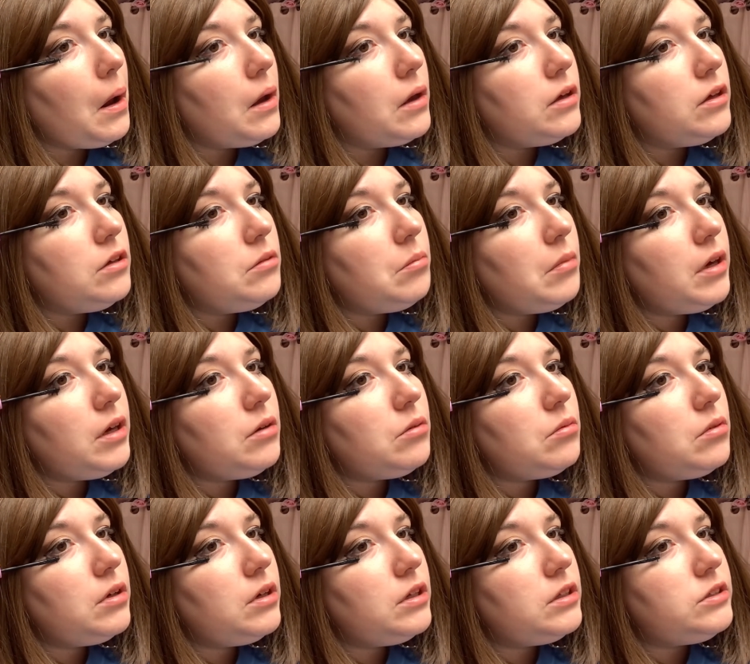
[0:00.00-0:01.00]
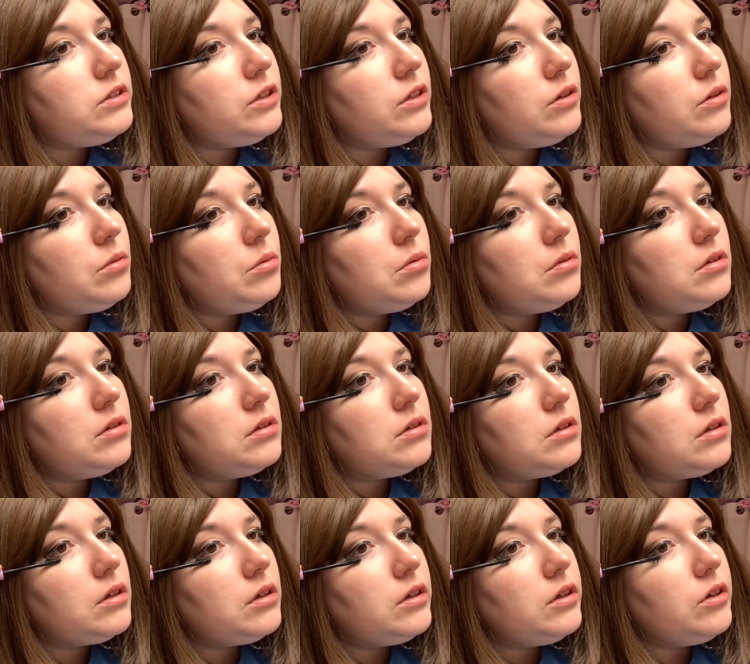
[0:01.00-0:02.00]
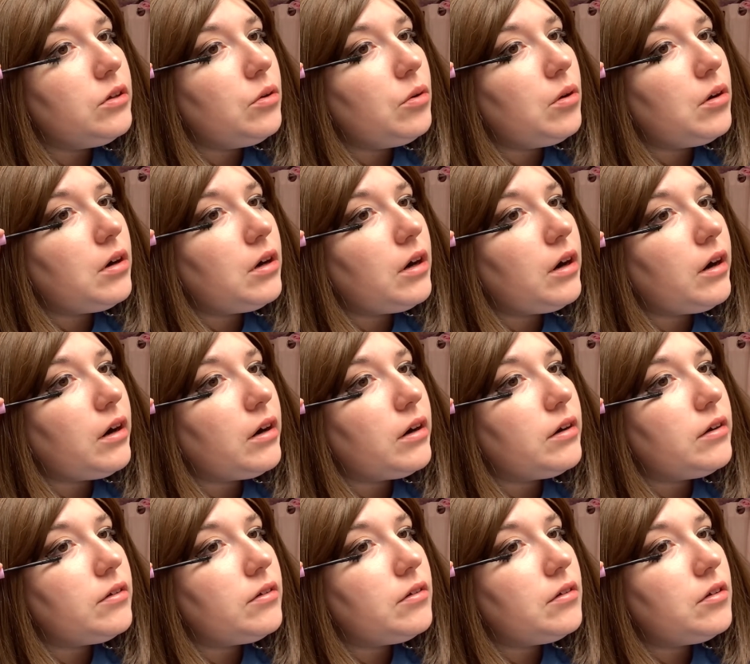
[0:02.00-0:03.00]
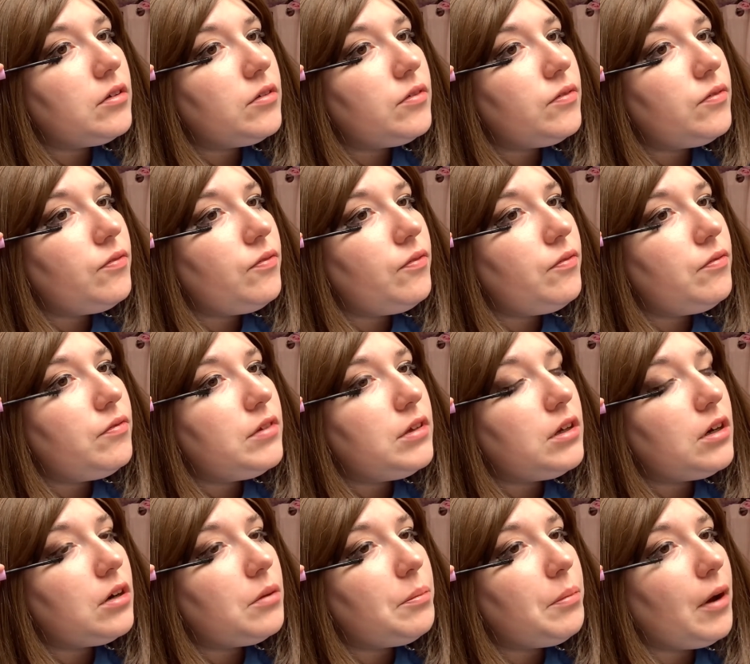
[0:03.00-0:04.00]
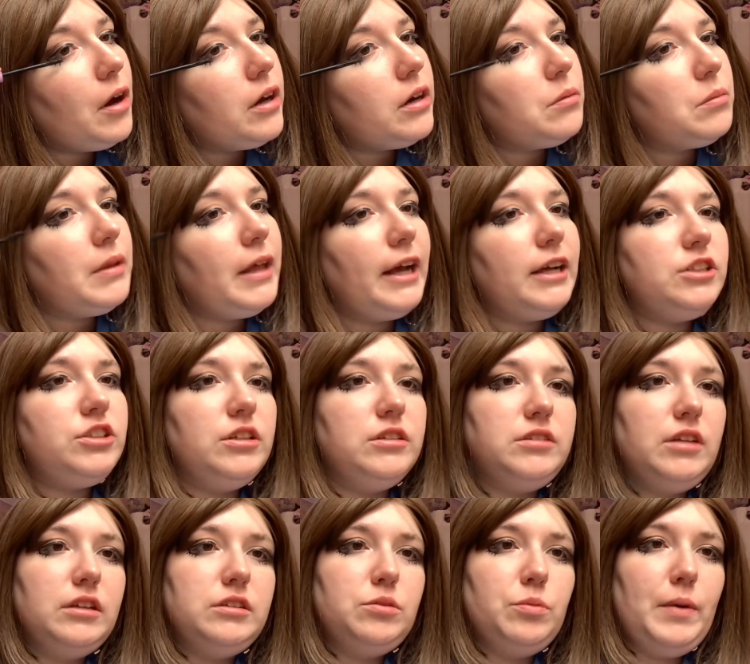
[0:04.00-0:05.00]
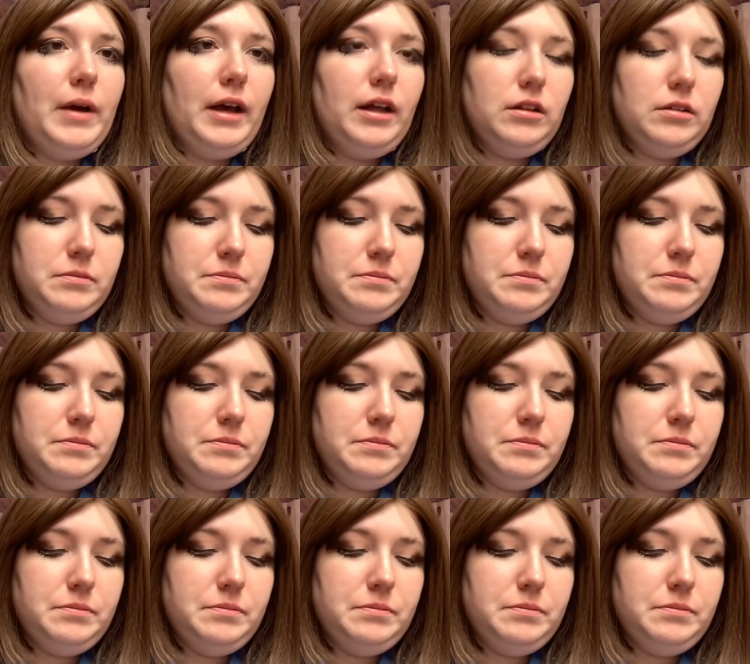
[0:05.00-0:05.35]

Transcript: You might want to do your bottom lashes as well.